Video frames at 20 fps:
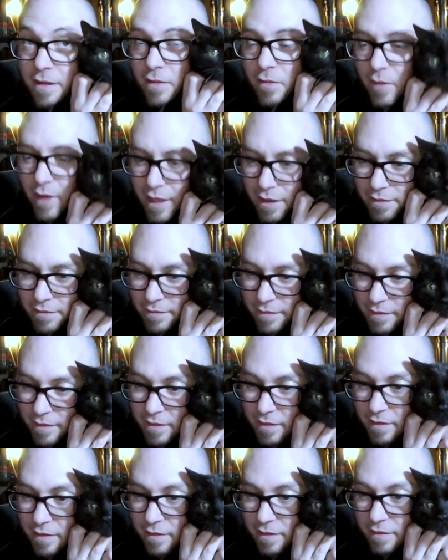Well,
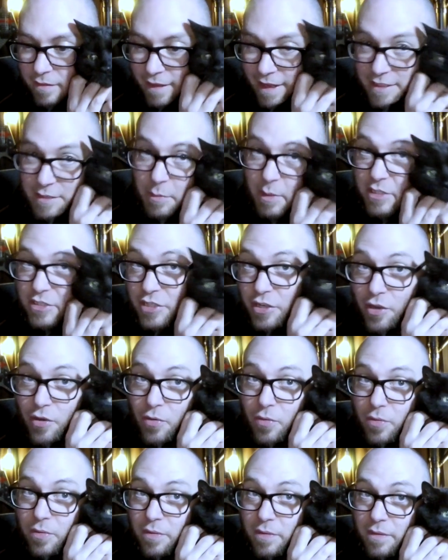that's my
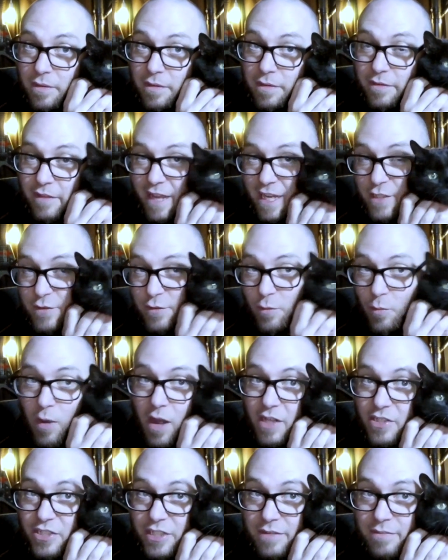show. Thanks for
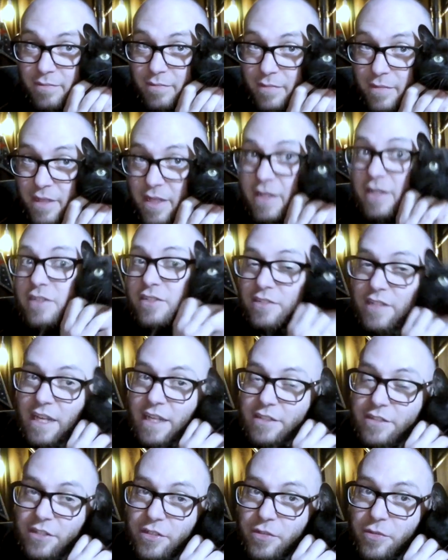watching. Stay
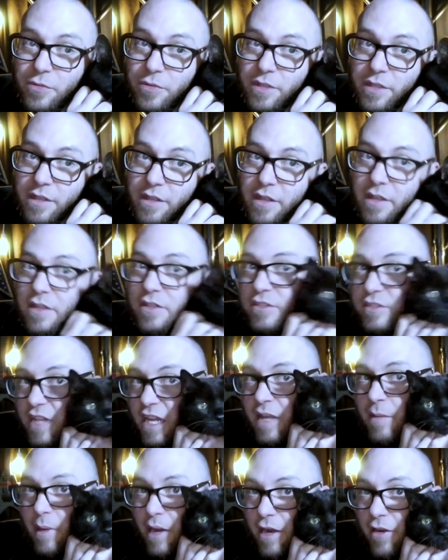tuned,
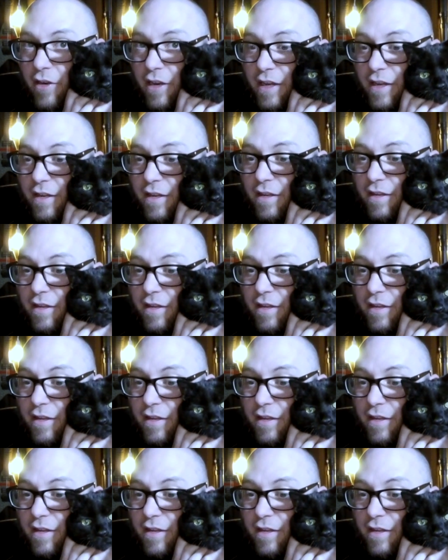stay buried.